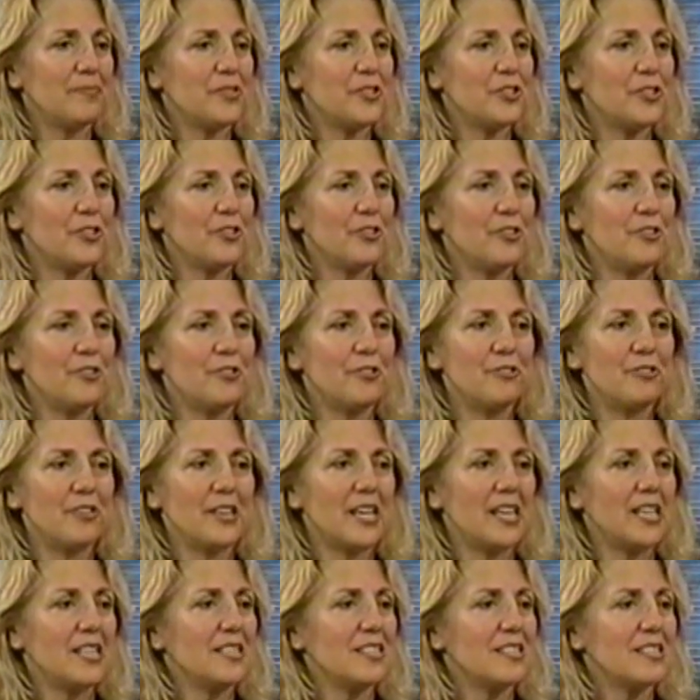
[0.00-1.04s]
So
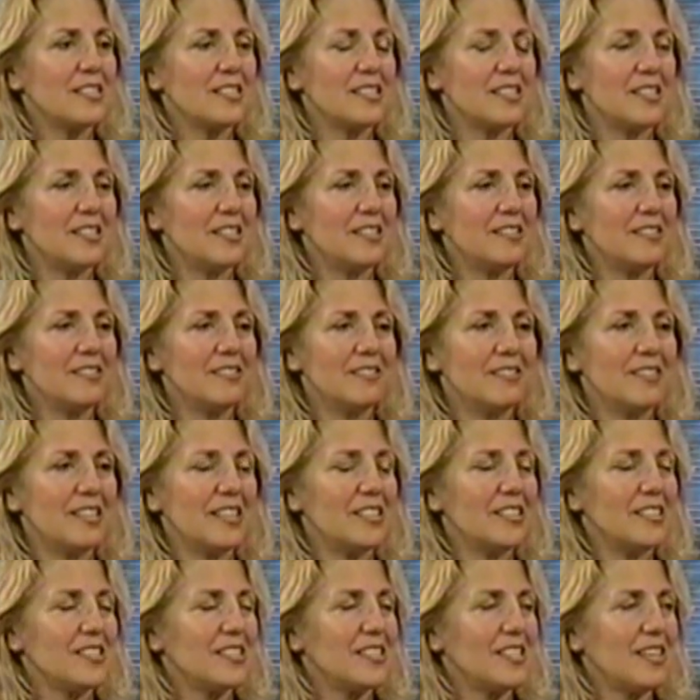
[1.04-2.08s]
that is
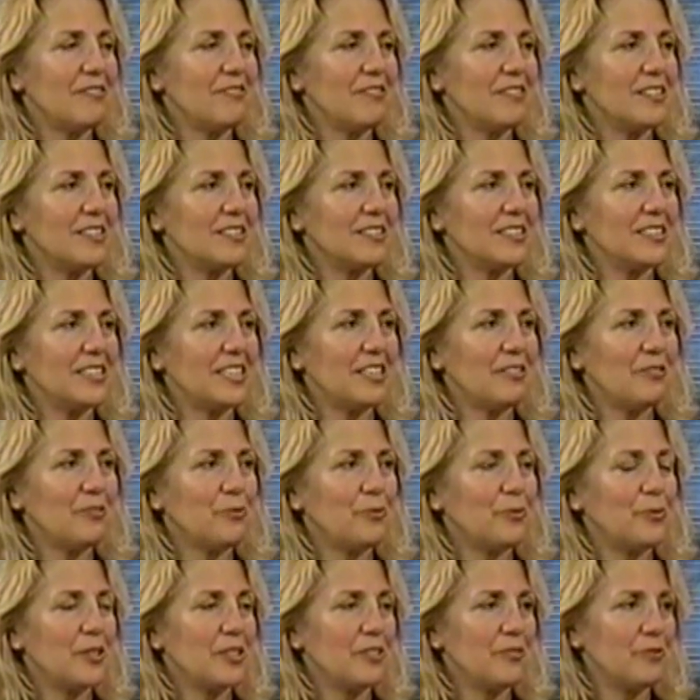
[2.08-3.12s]
definitely
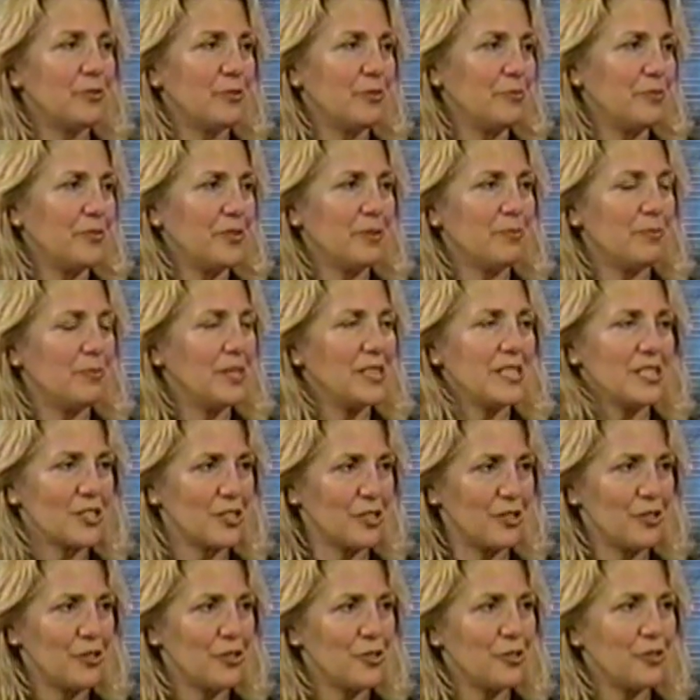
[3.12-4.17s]
one of the biggest
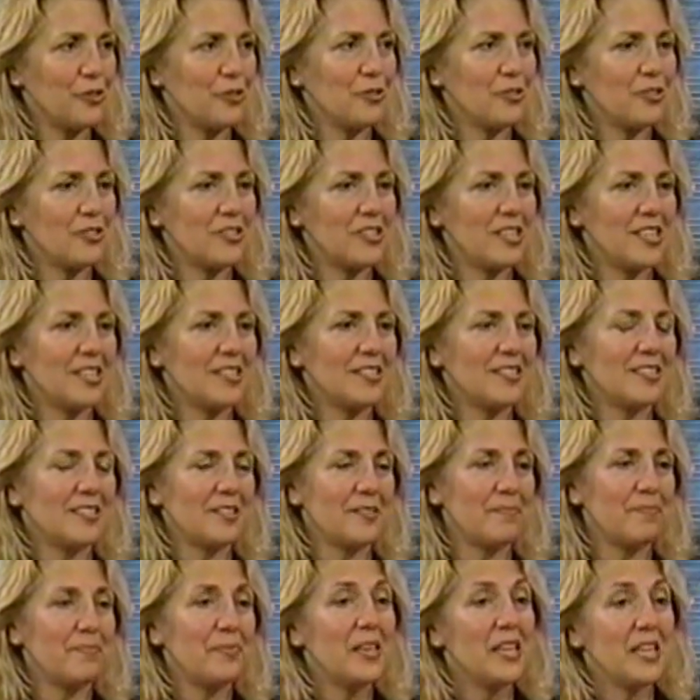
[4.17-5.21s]
concerns that
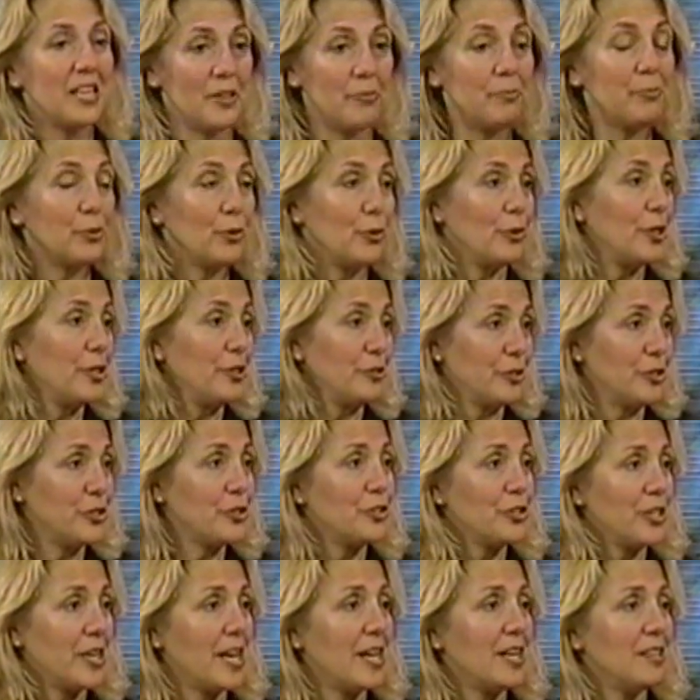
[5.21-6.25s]
employers
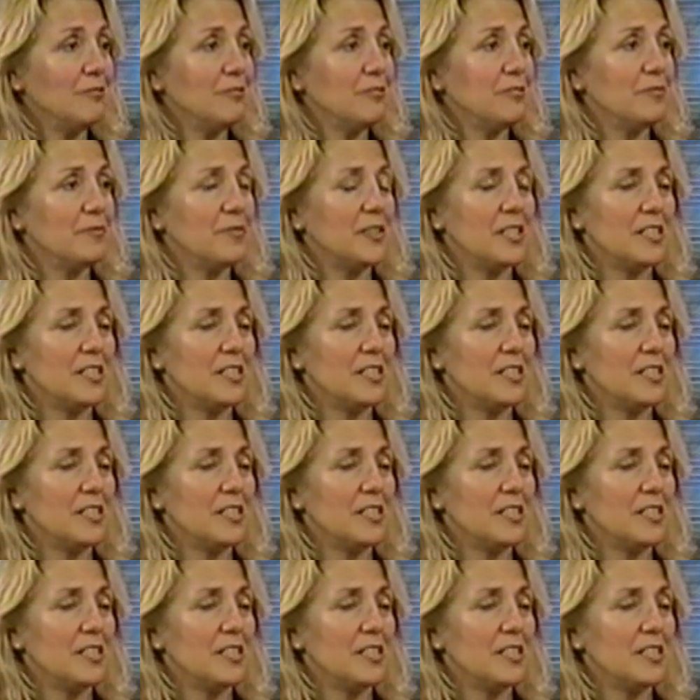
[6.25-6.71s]
should have.